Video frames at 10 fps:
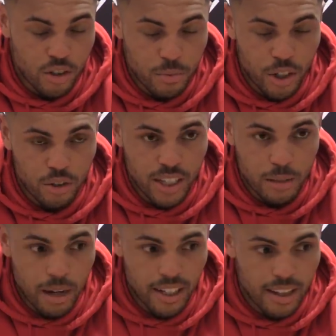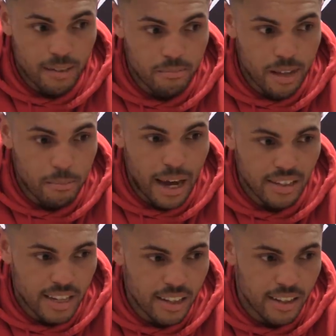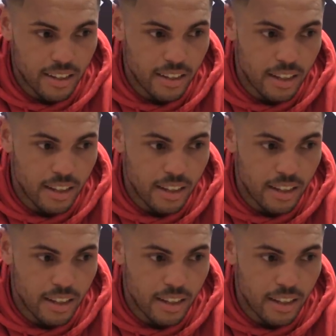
as we could, take them back to that mindset